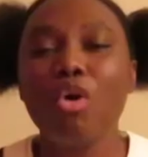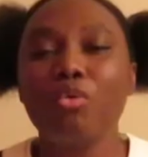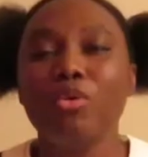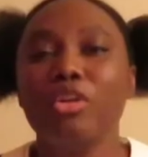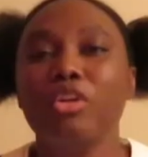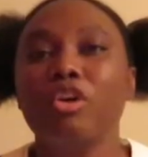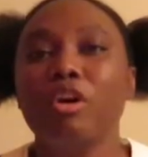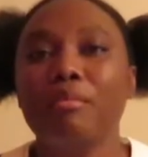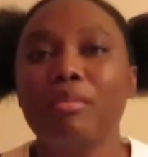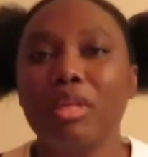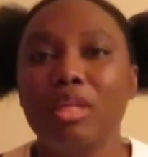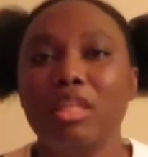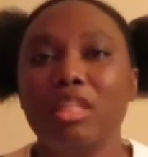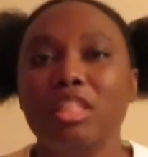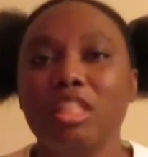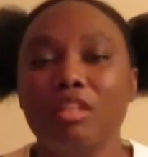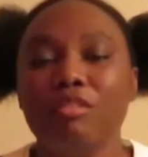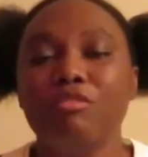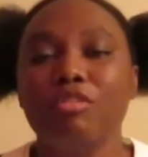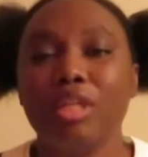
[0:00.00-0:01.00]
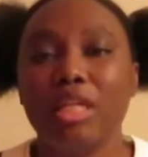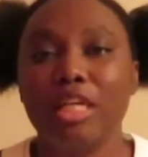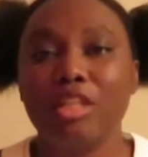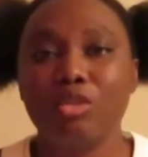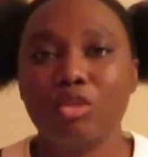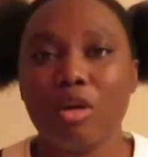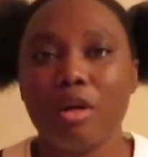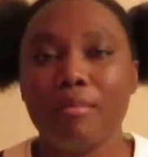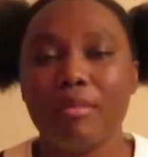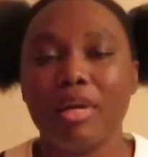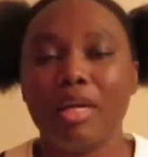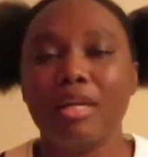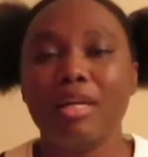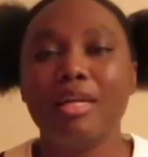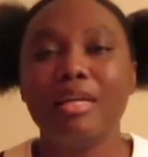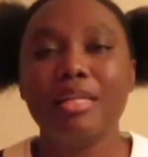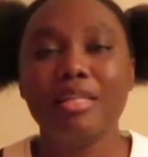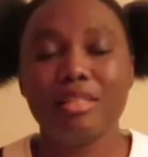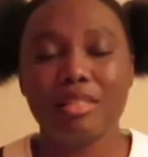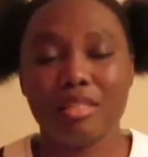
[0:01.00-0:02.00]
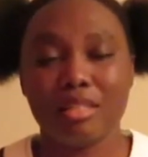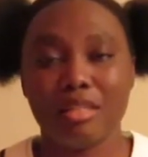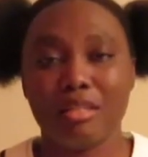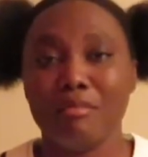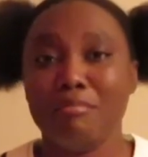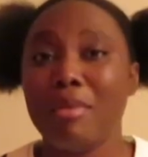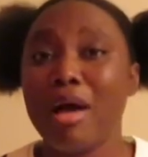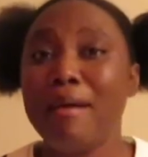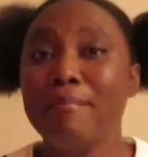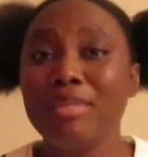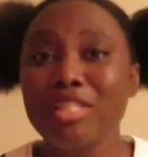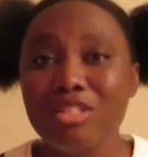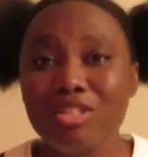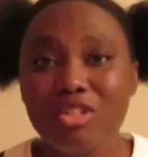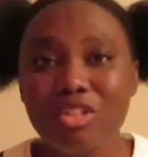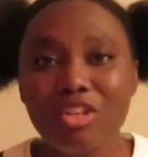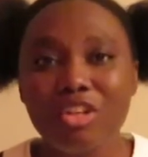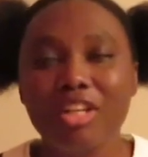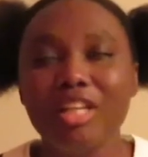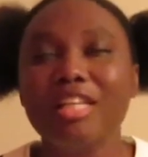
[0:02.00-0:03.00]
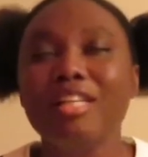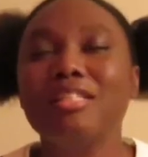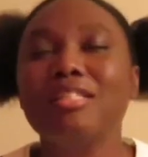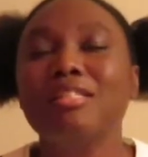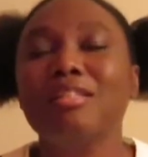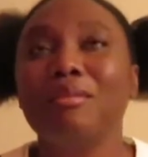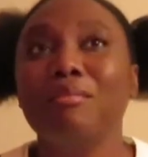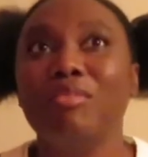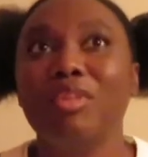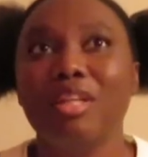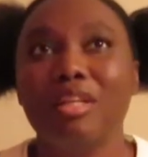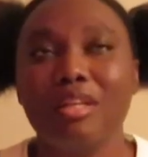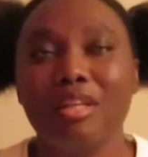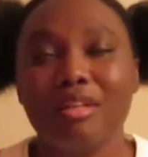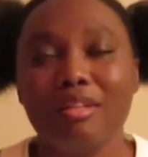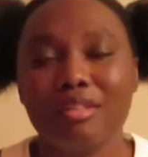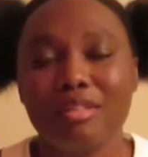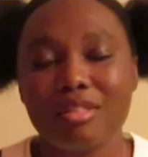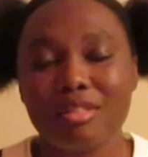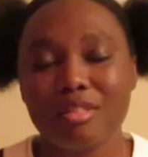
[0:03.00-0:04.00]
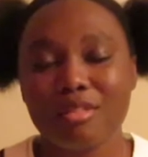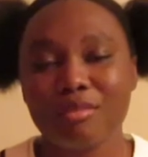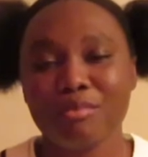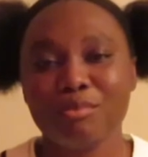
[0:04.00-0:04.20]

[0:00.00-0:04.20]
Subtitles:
recommendation for that drama. Listen, My Mister is something else.